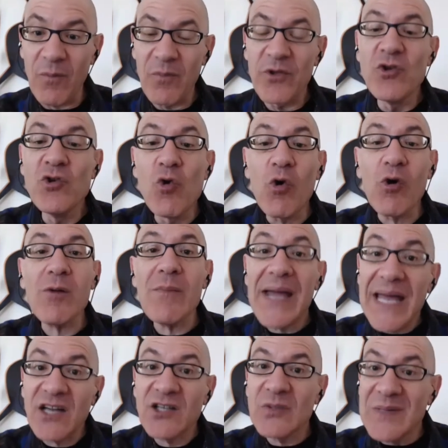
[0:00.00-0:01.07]
Your
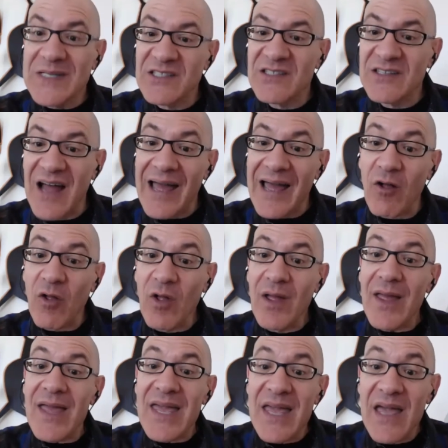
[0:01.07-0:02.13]
management style
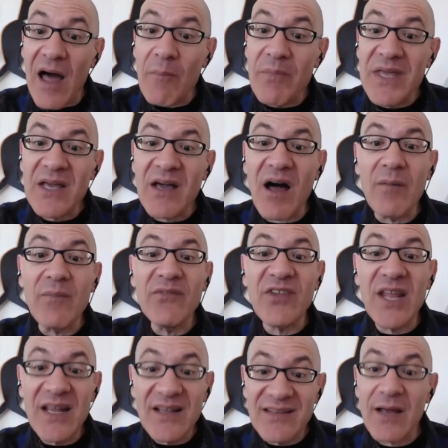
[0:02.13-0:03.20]
uh, becomes an
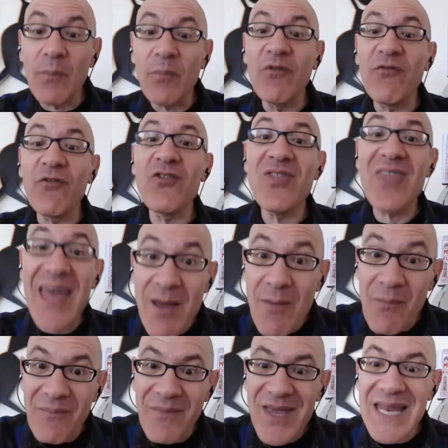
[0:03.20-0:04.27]
example for them
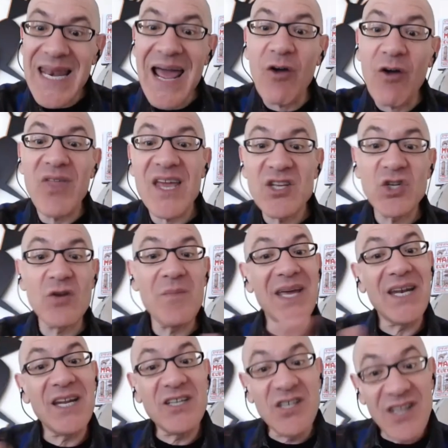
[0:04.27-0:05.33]
in how they should
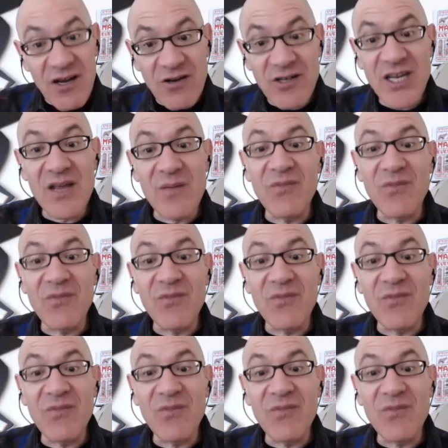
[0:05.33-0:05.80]
manage their teams.